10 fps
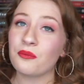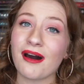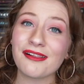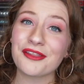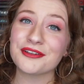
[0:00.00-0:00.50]

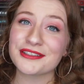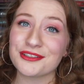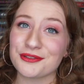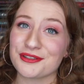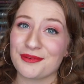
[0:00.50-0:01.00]
While others
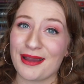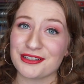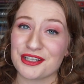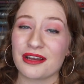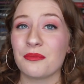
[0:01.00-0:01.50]
can choose their
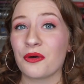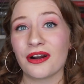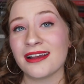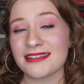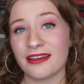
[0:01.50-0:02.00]
magic,
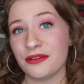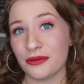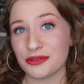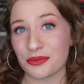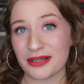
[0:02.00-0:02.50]
Amora has had
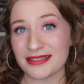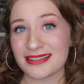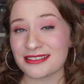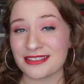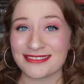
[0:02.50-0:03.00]
no
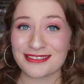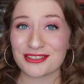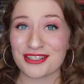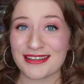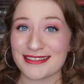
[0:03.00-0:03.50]
choice since
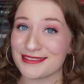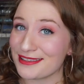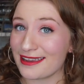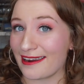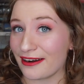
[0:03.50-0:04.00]
she is
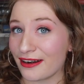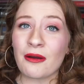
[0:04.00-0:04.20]
the heir.